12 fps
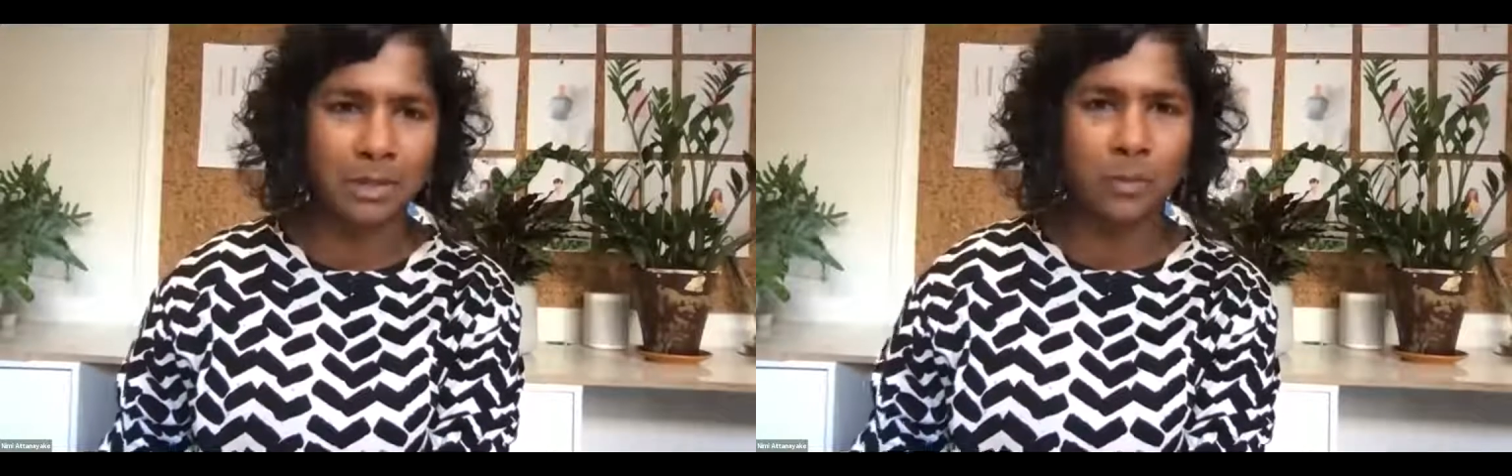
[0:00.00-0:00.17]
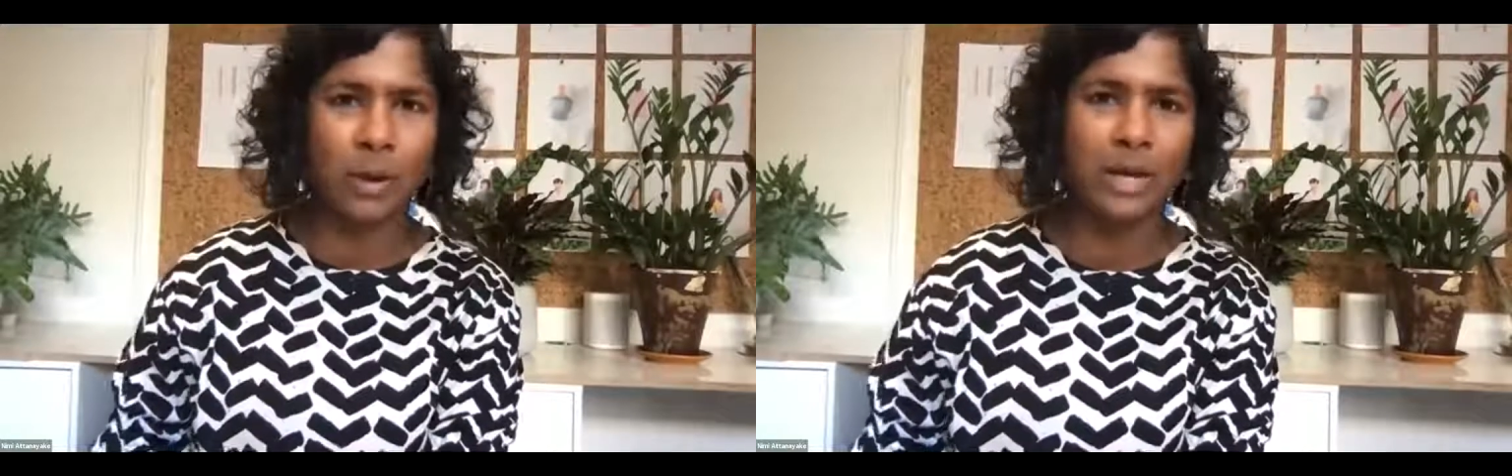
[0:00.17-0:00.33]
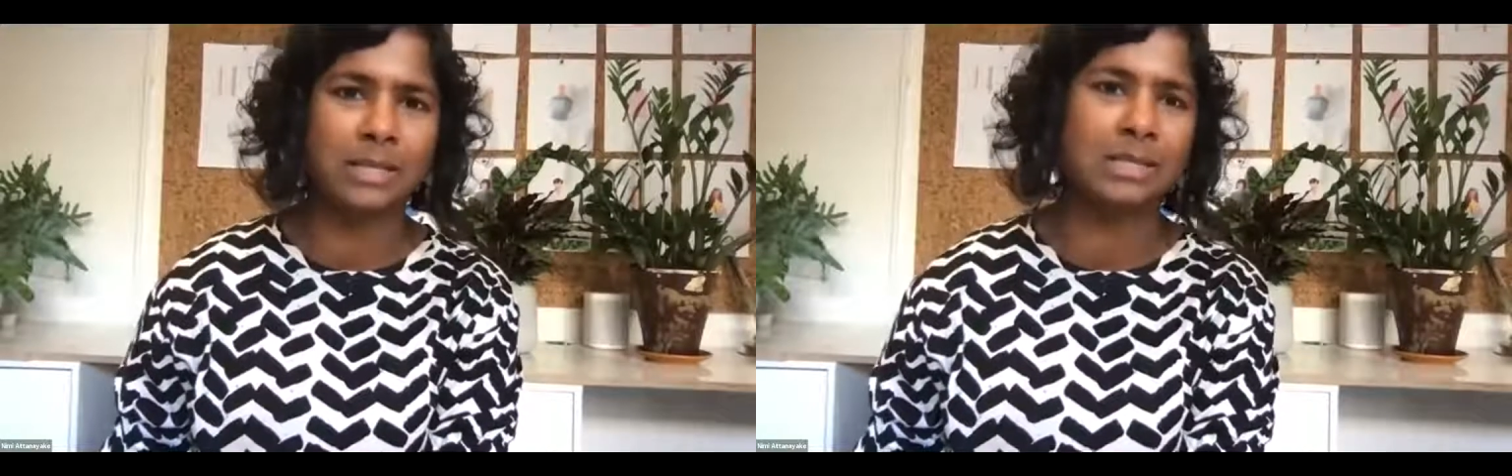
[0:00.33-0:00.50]
as a
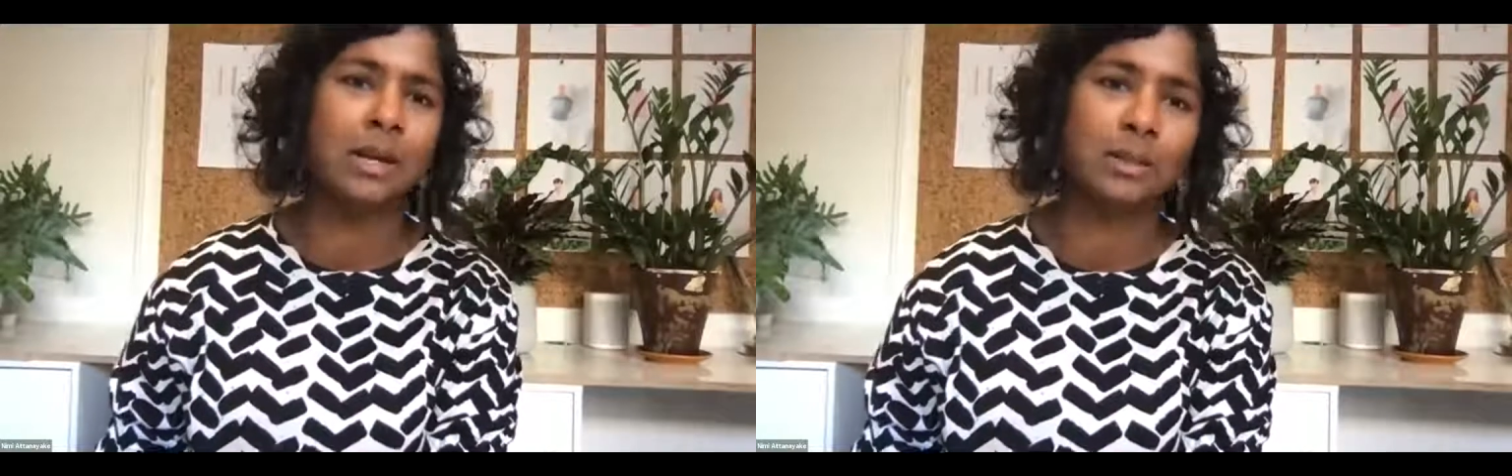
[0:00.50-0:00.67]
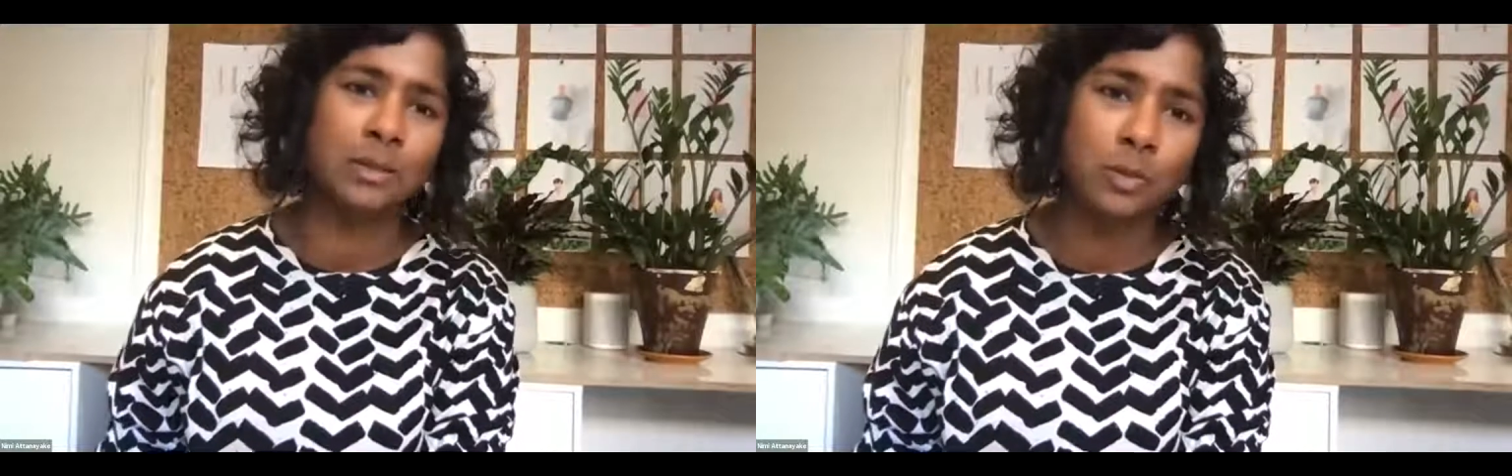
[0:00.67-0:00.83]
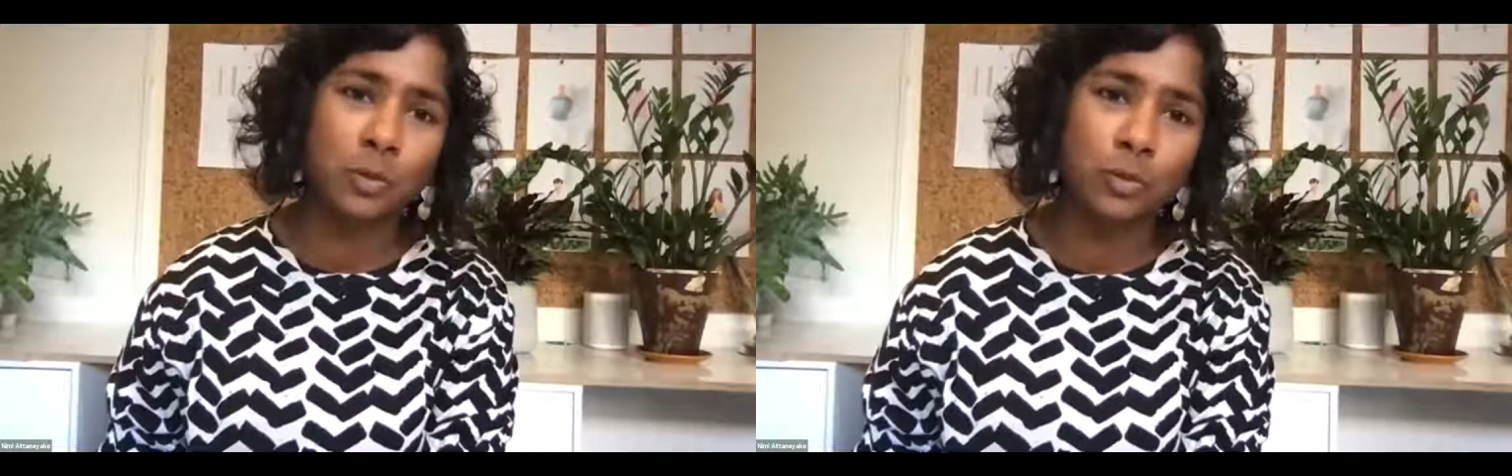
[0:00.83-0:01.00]
way to tell
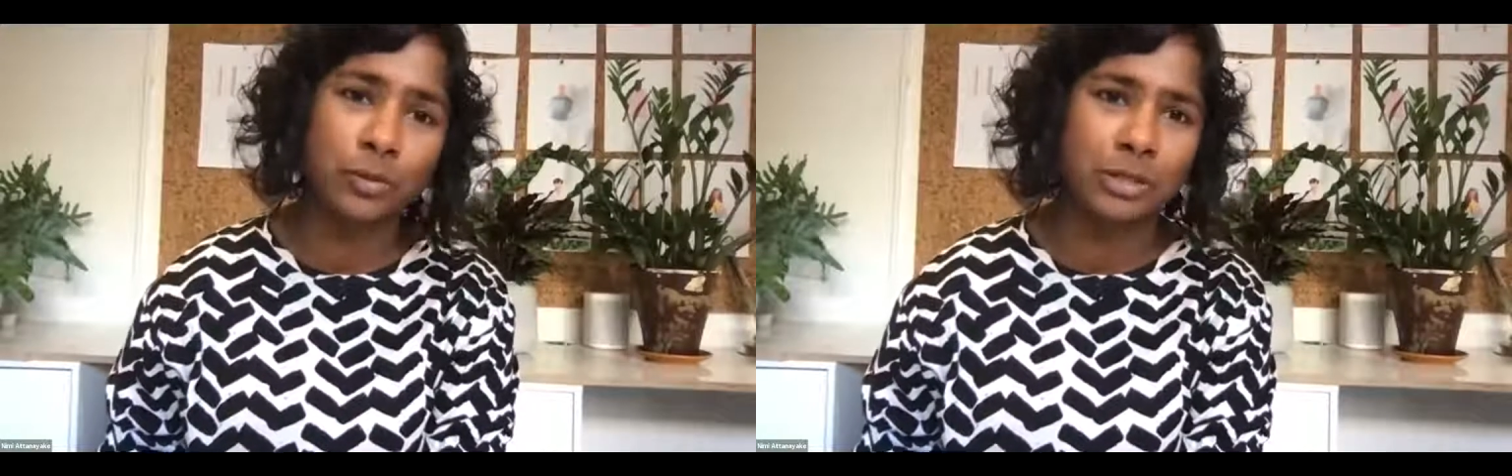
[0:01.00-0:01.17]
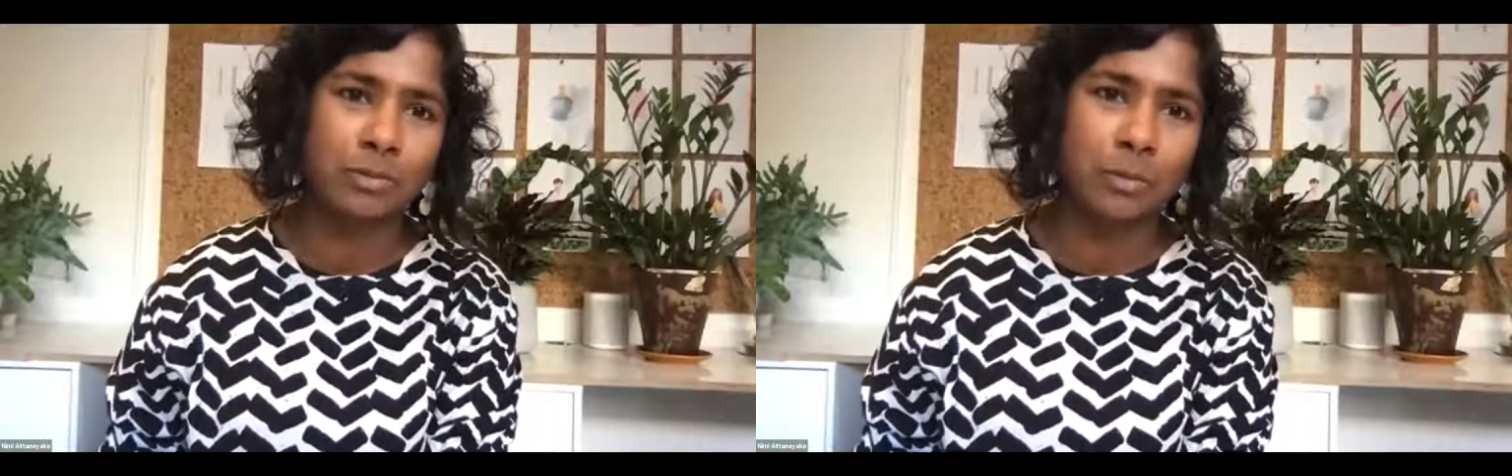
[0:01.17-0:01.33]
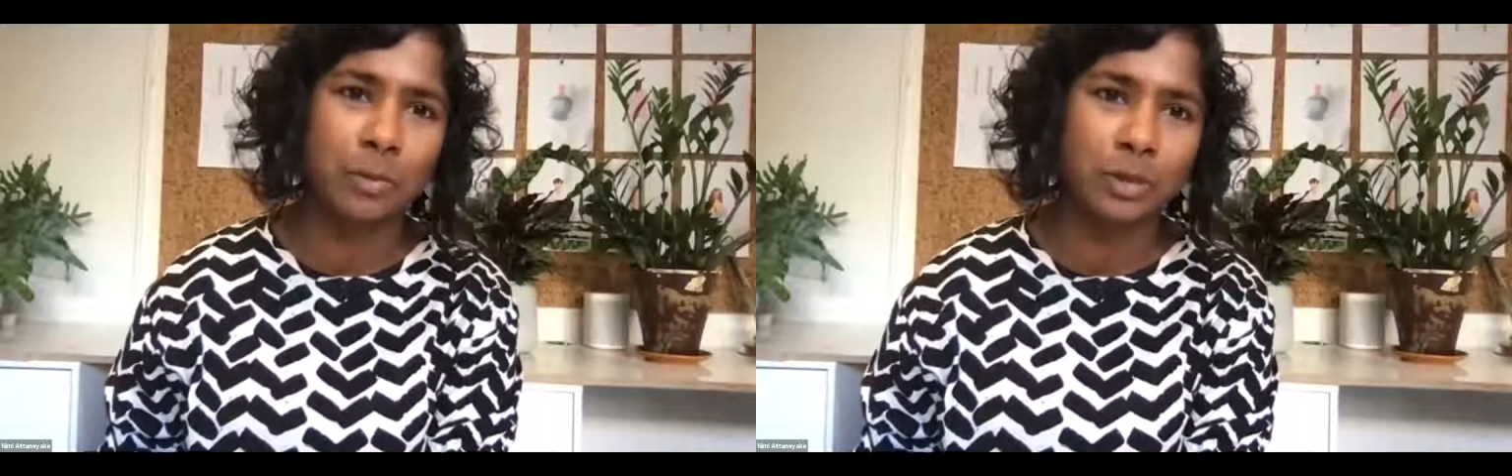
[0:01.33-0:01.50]
the stories
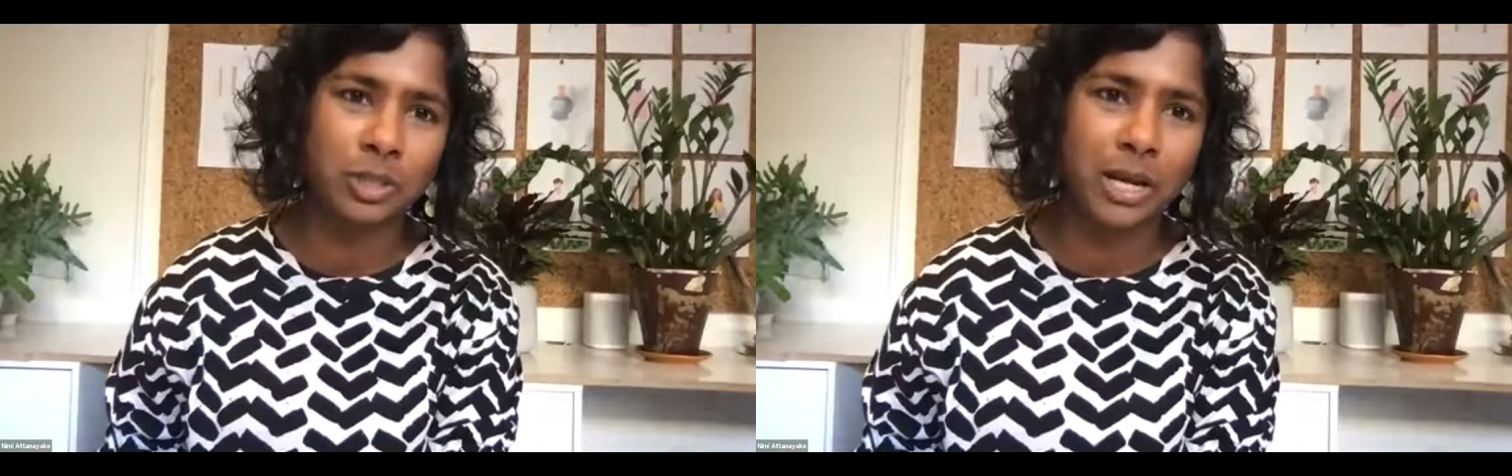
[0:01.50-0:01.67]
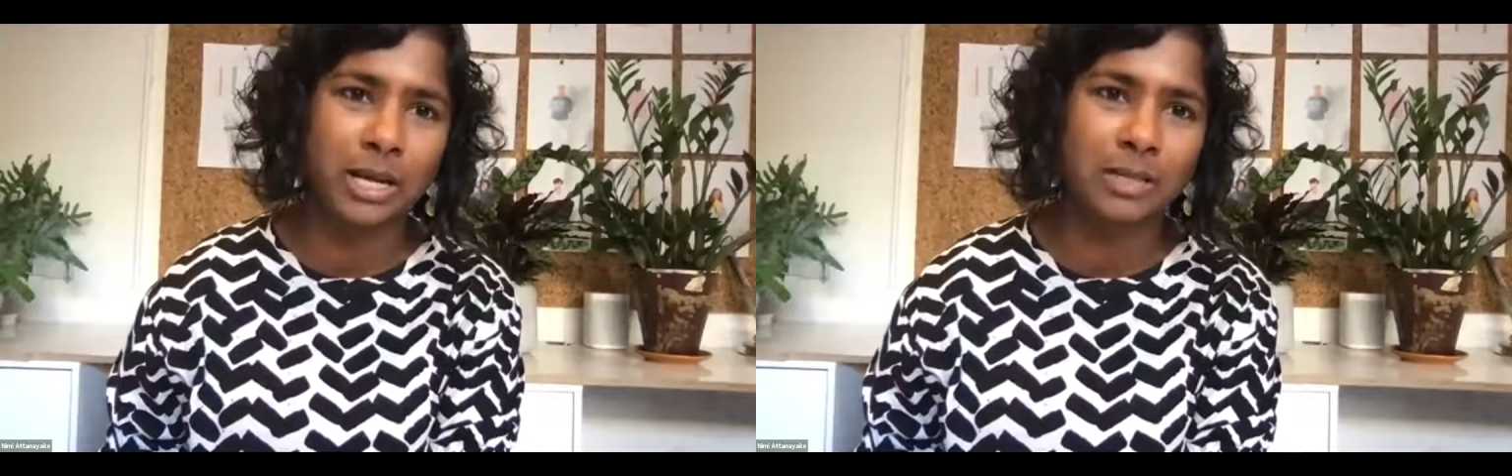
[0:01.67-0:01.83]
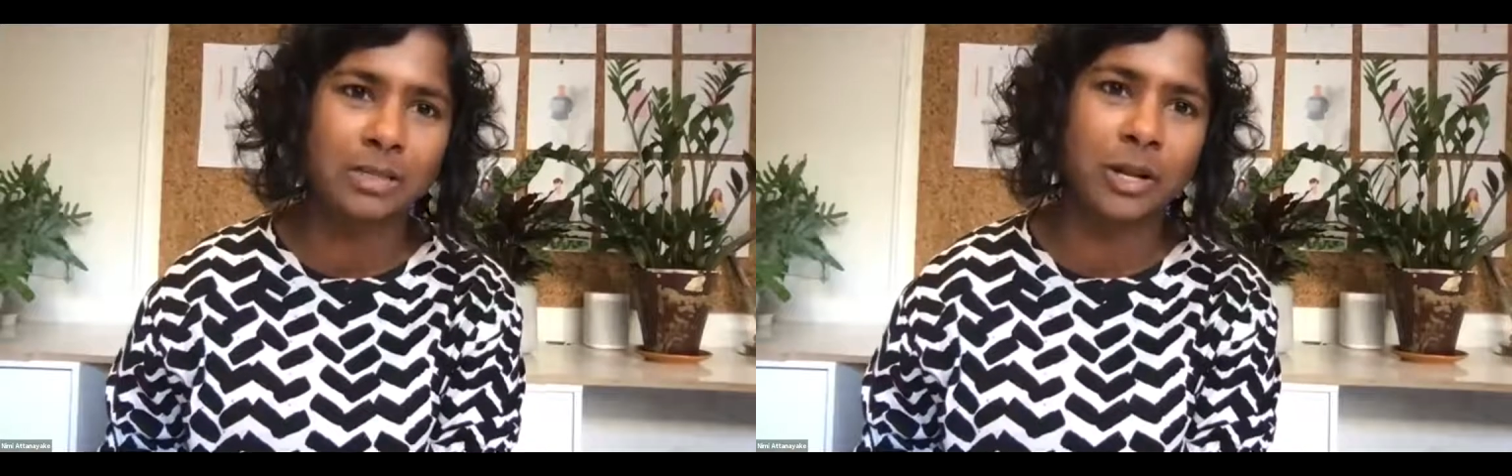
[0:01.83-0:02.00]
of the projects.